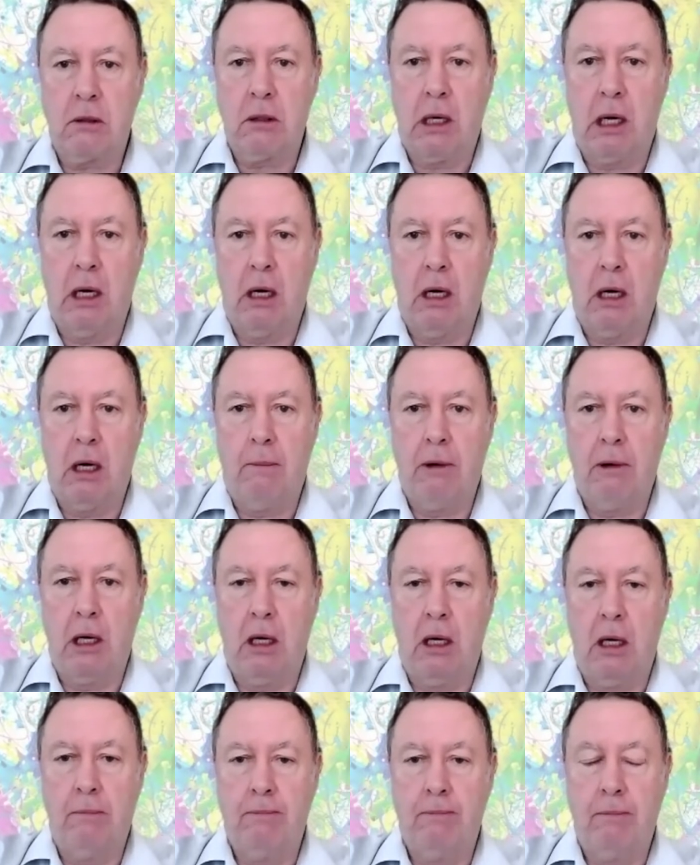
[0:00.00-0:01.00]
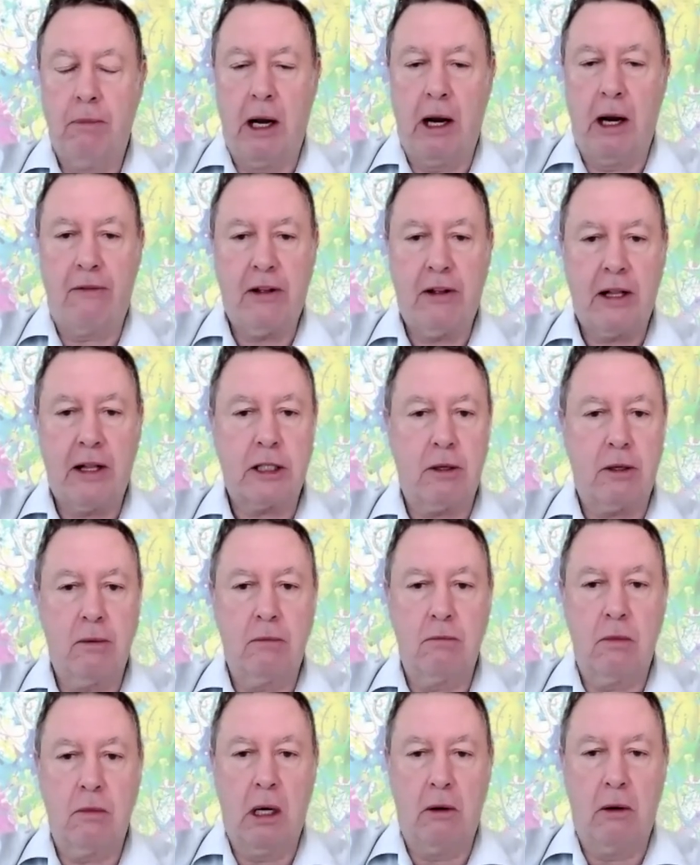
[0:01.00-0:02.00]
and I think that's
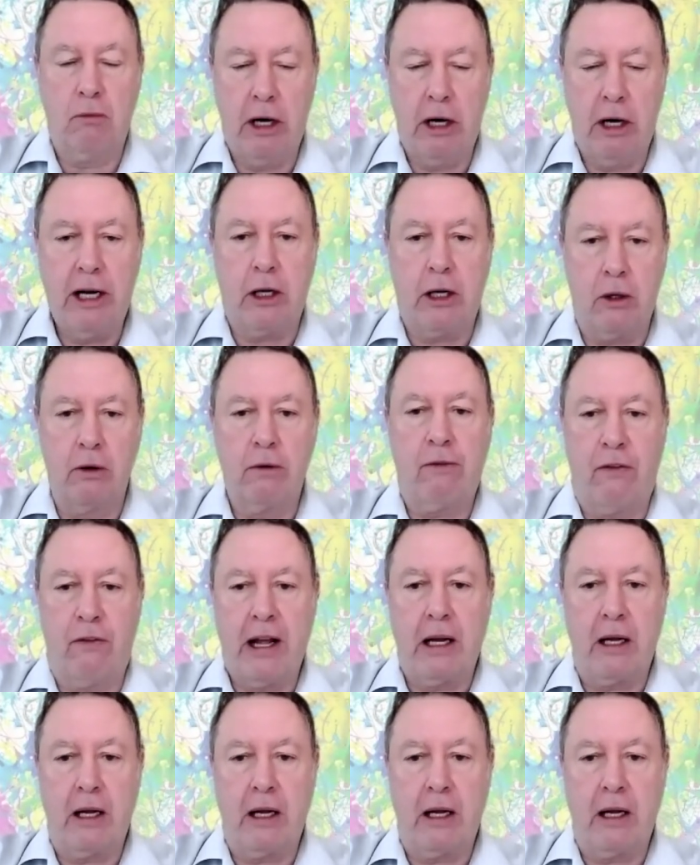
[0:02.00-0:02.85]
a really good thing,